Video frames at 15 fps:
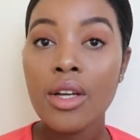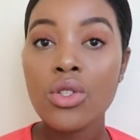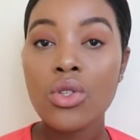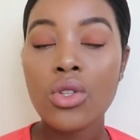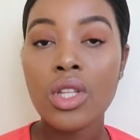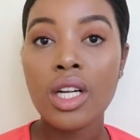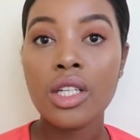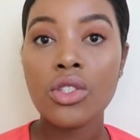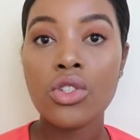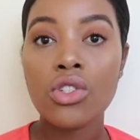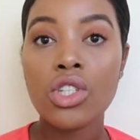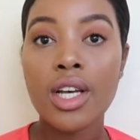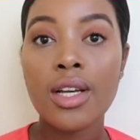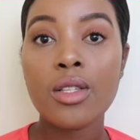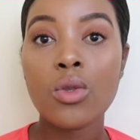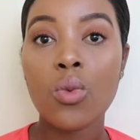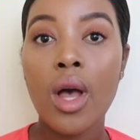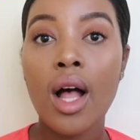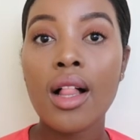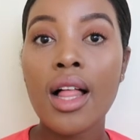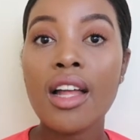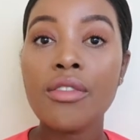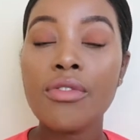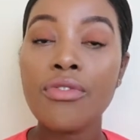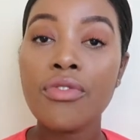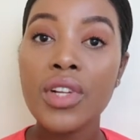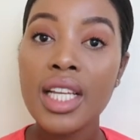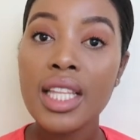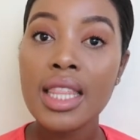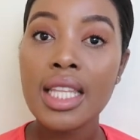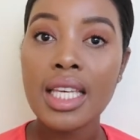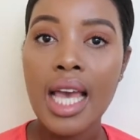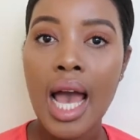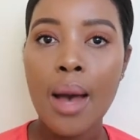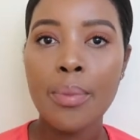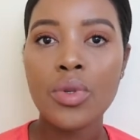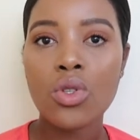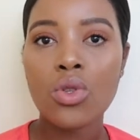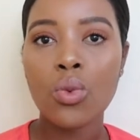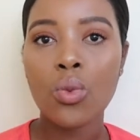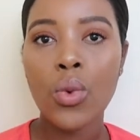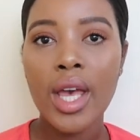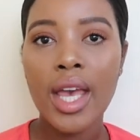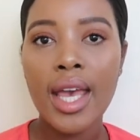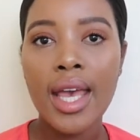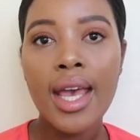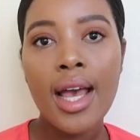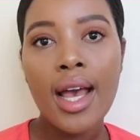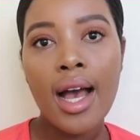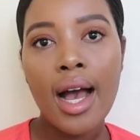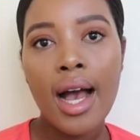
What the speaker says: to the literature as well and fill in the gaps to where